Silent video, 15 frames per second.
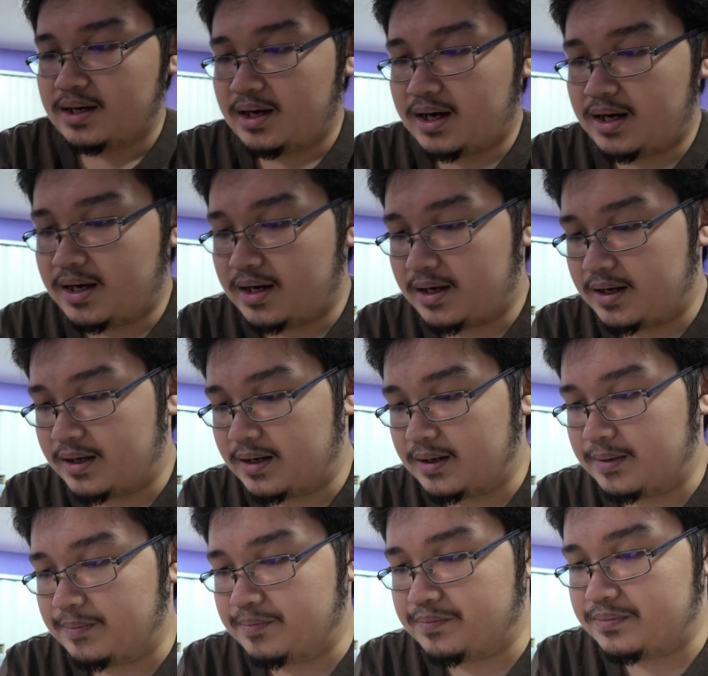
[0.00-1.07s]

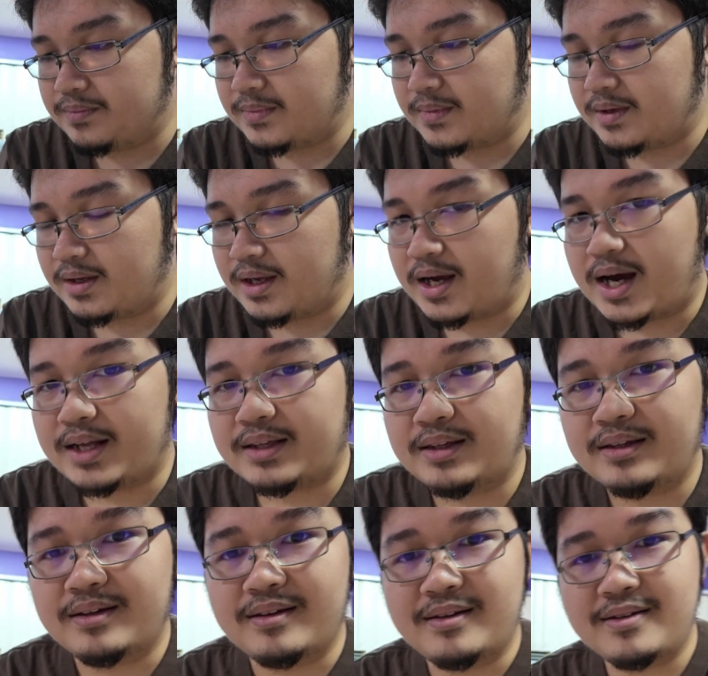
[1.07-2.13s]

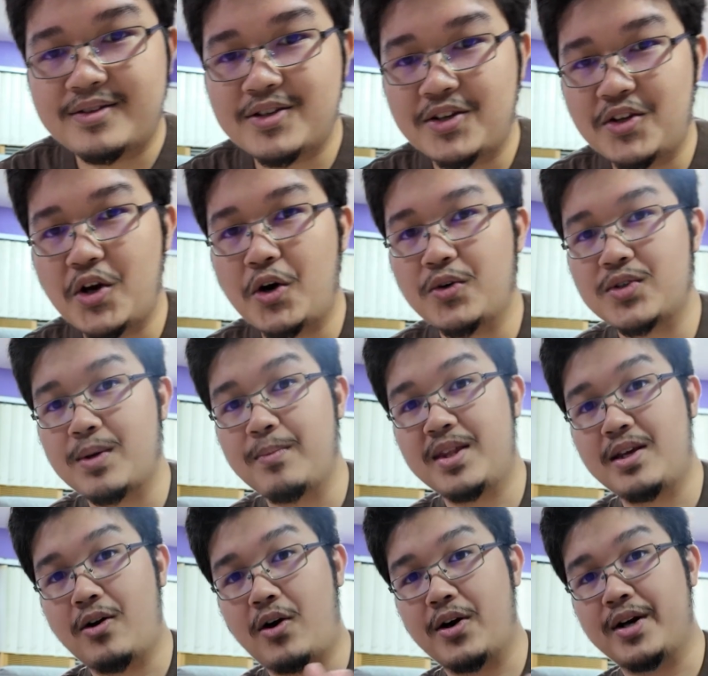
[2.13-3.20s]
gotten to know some of
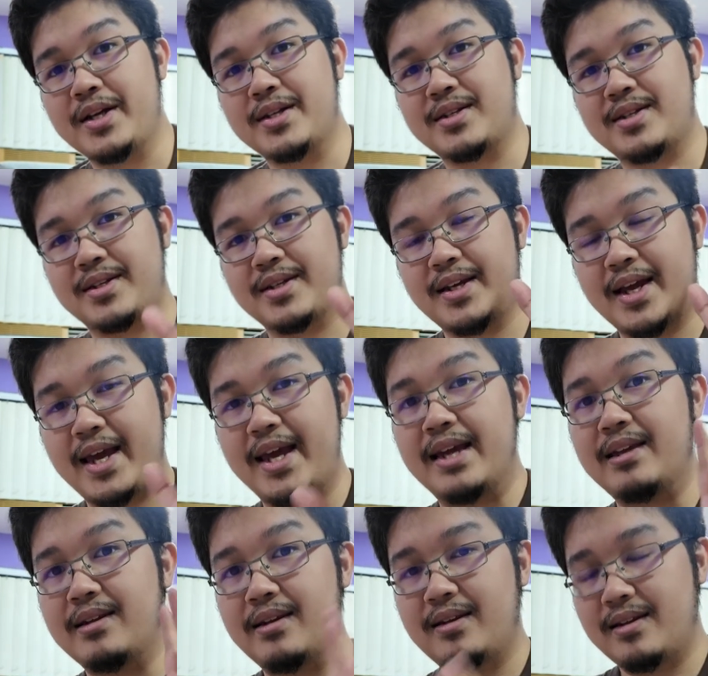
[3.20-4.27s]
the artists
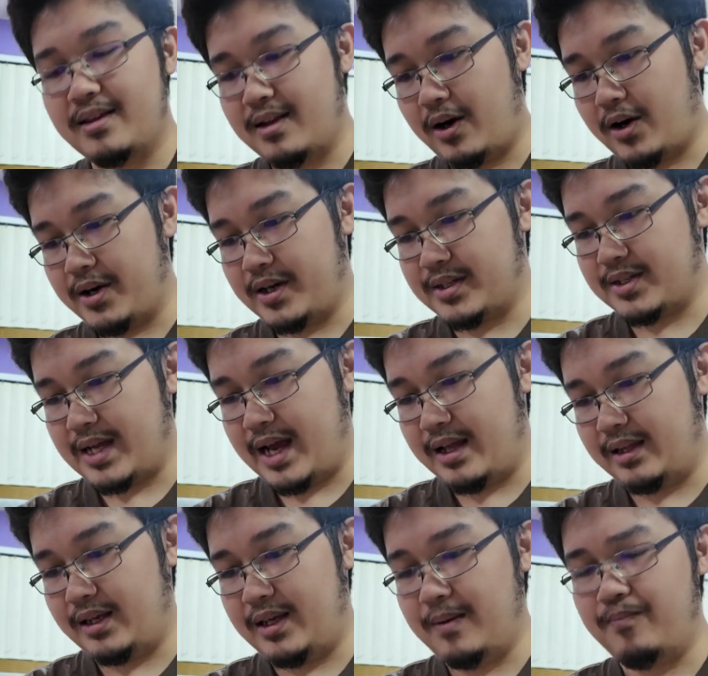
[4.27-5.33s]
in the Artist
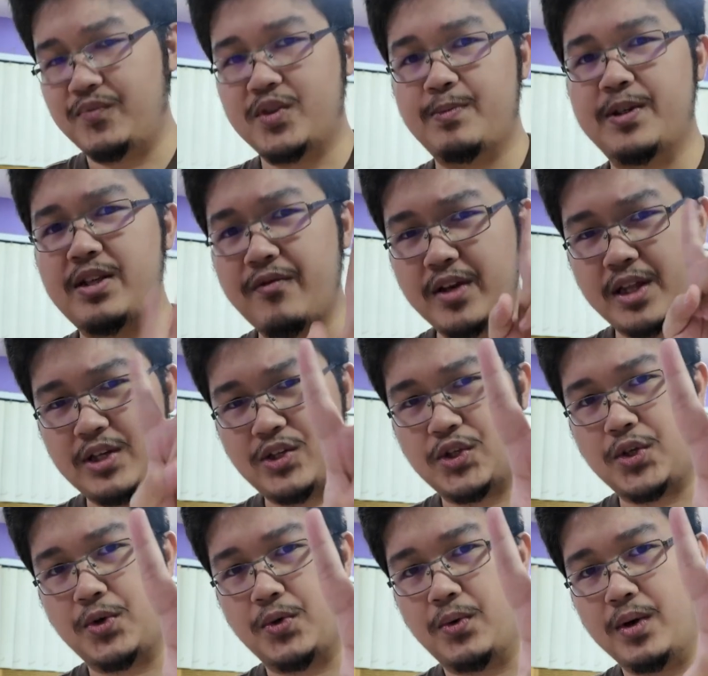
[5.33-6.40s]
Alley, specifically
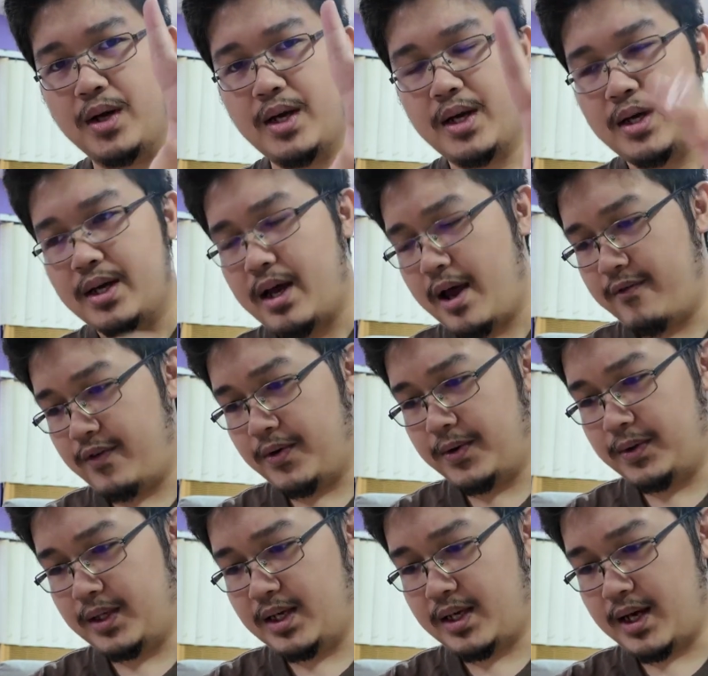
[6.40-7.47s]
two. I've only